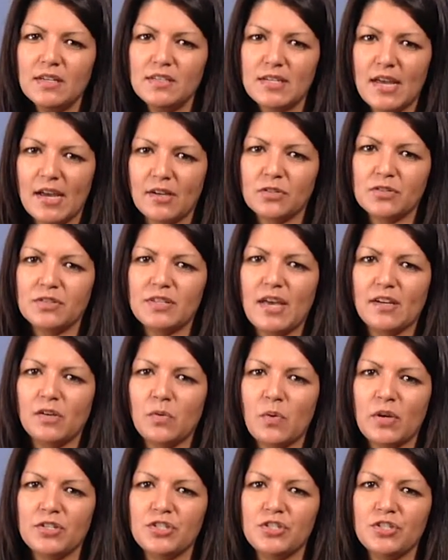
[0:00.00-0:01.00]
tackles that
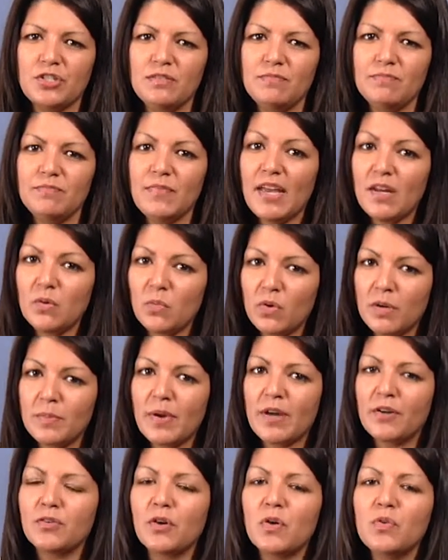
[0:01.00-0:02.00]
question and one
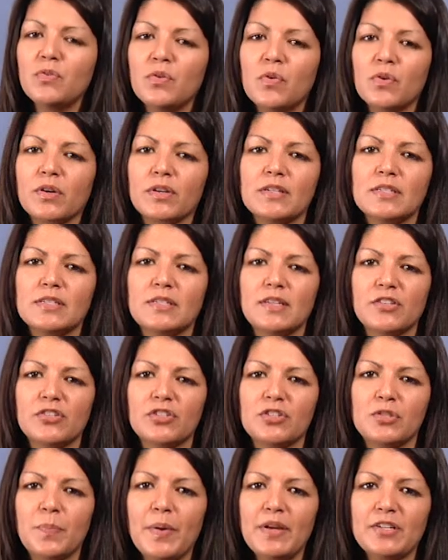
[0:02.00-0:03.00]
about her own
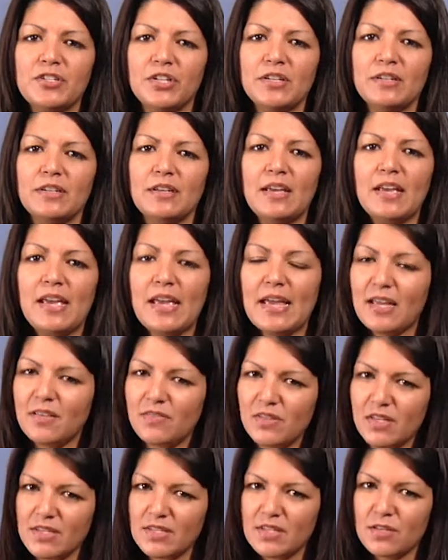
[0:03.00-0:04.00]
organization's budget
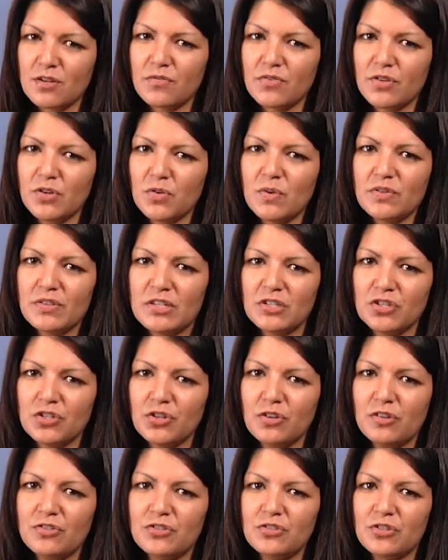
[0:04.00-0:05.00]
in this interview with
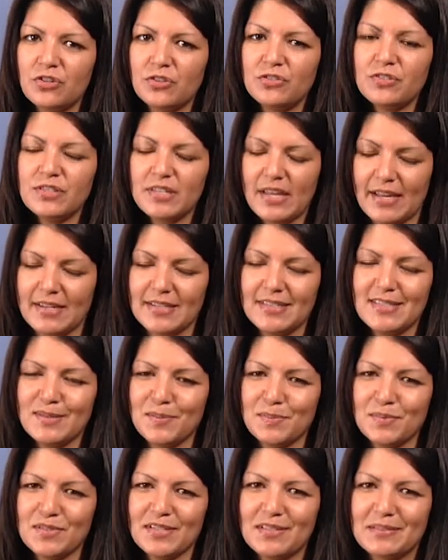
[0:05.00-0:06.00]
Insurance Journal's Andy
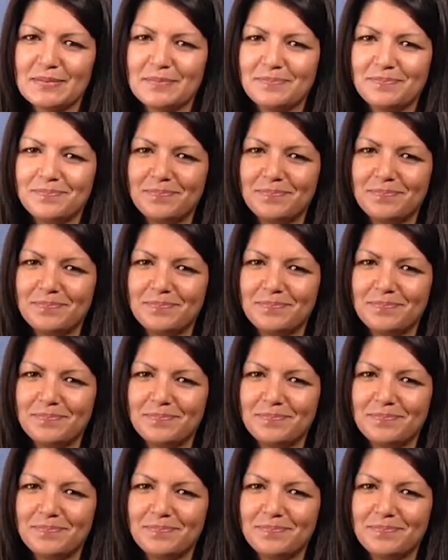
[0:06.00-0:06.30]
Simpson.